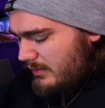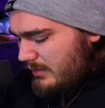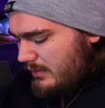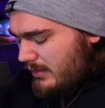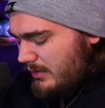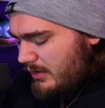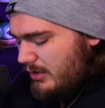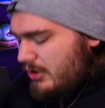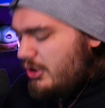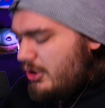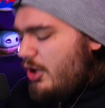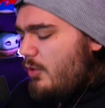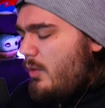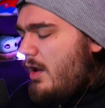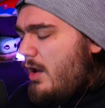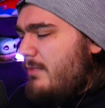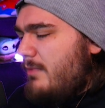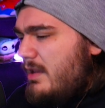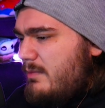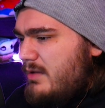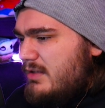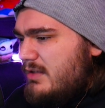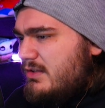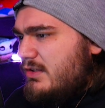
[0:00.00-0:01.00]
You know what?
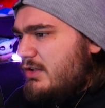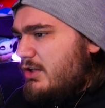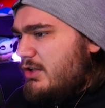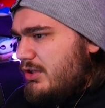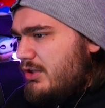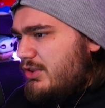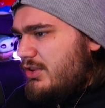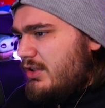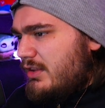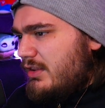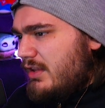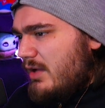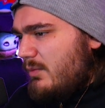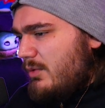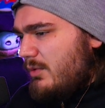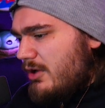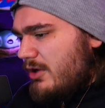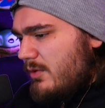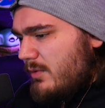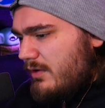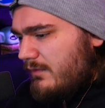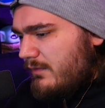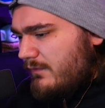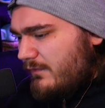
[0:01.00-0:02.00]
Maybe it's a good thing that we're
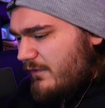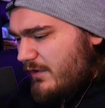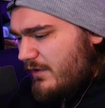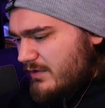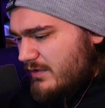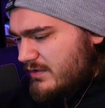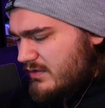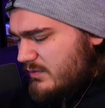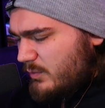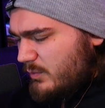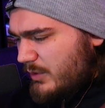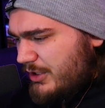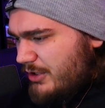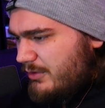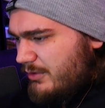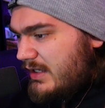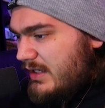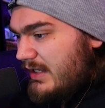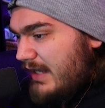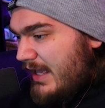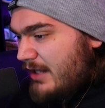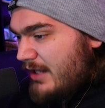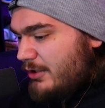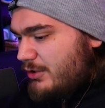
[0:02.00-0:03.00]
going first. We don't
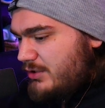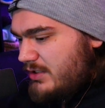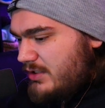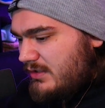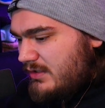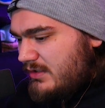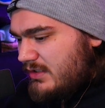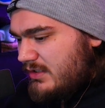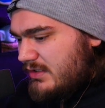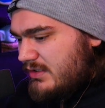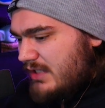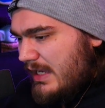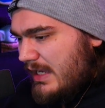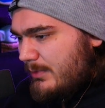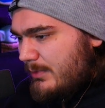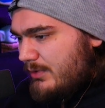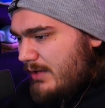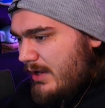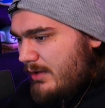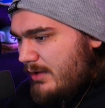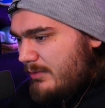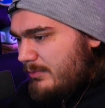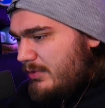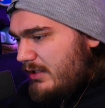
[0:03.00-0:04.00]
get energies this time
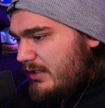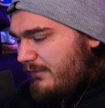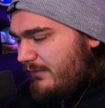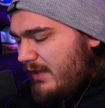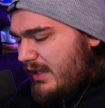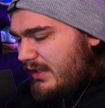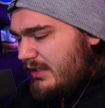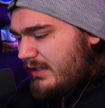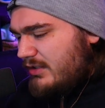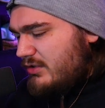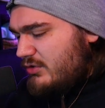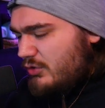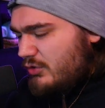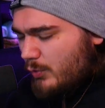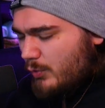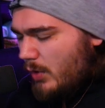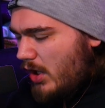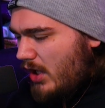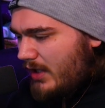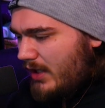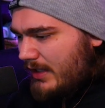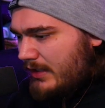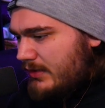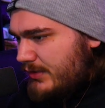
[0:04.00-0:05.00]
around, but if I can
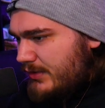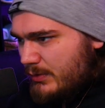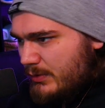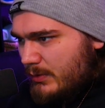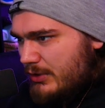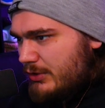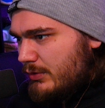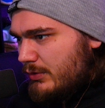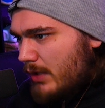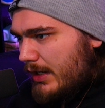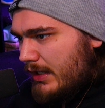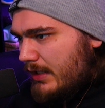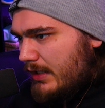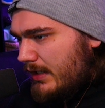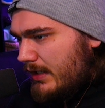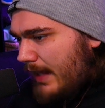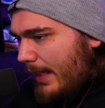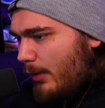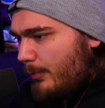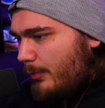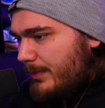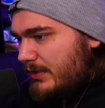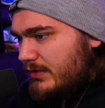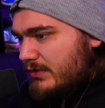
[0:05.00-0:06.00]
draw into a Druddigon,
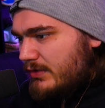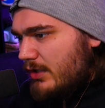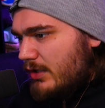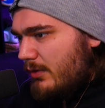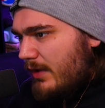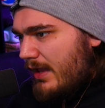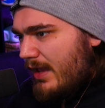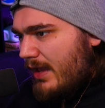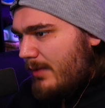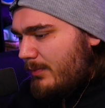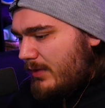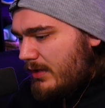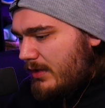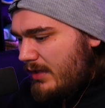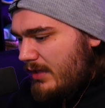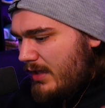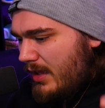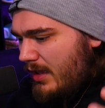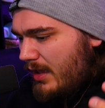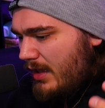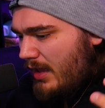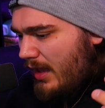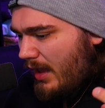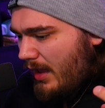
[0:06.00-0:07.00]
I'll be so happy.
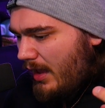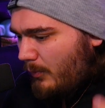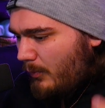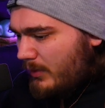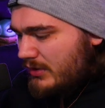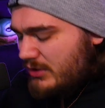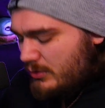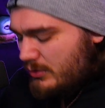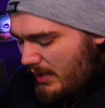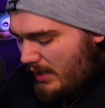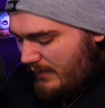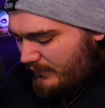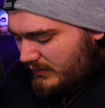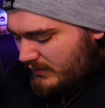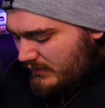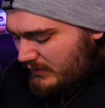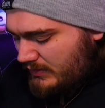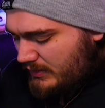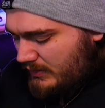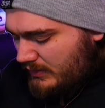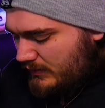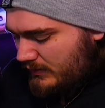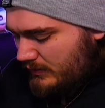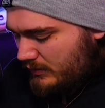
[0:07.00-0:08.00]
We do have a
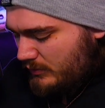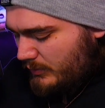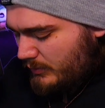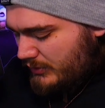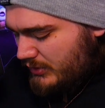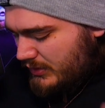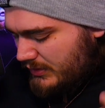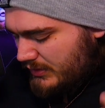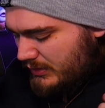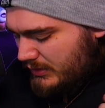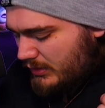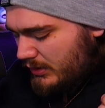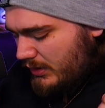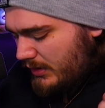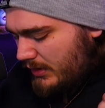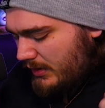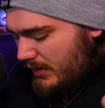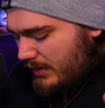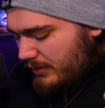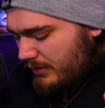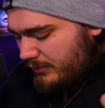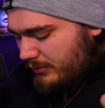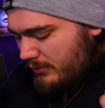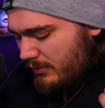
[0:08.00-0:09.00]
Sneasel, which is good.
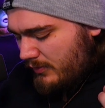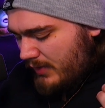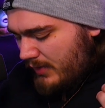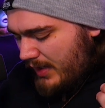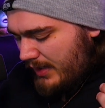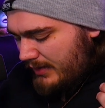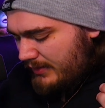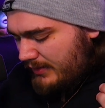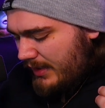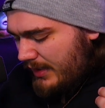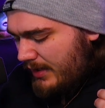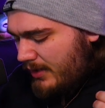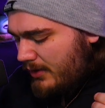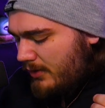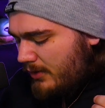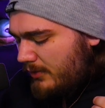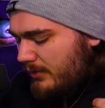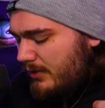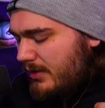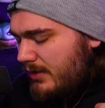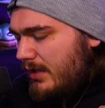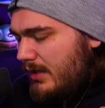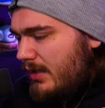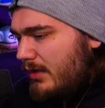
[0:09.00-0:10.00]
I'll throw that
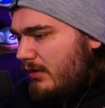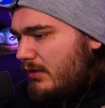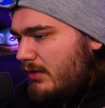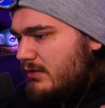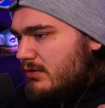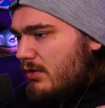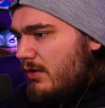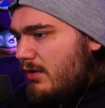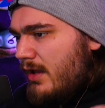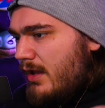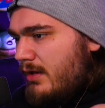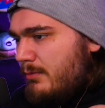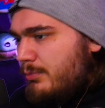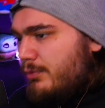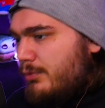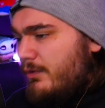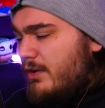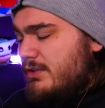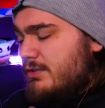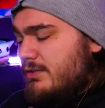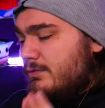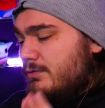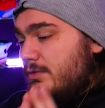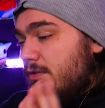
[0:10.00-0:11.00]
down. Let's go ahead and
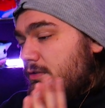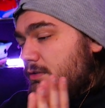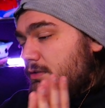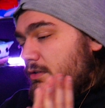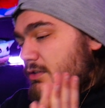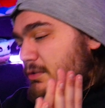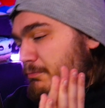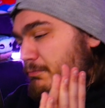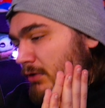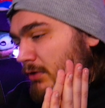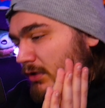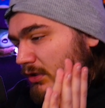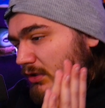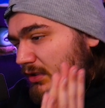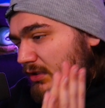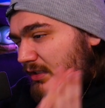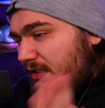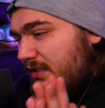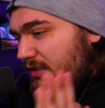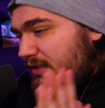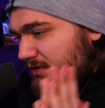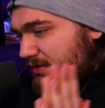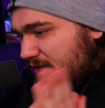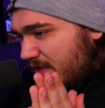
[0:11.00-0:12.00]
Professor's Research.
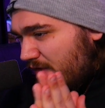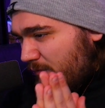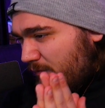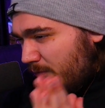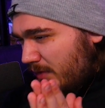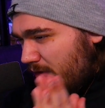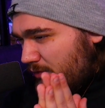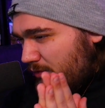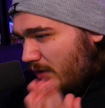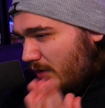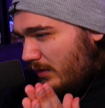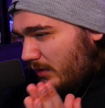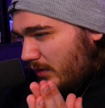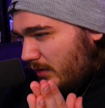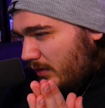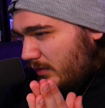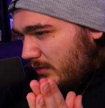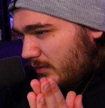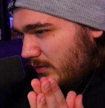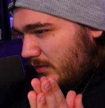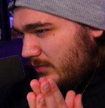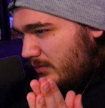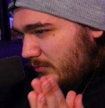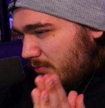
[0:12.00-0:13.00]
Please give me a Druddigon.
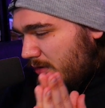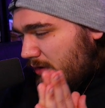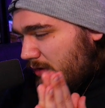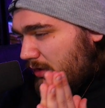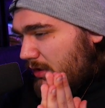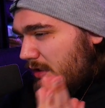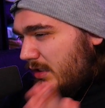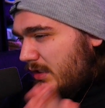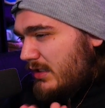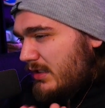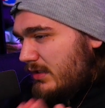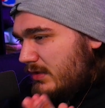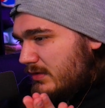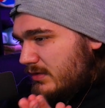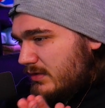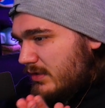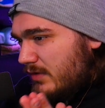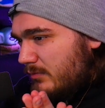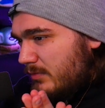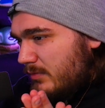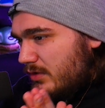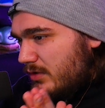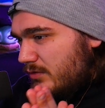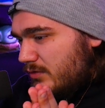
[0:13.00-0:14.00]
Please
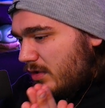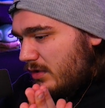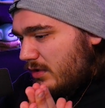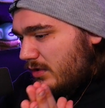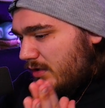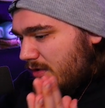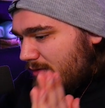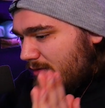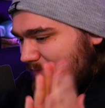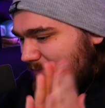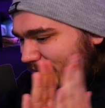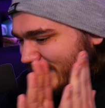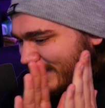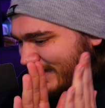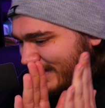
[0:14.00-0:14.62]
give me a Druddigon.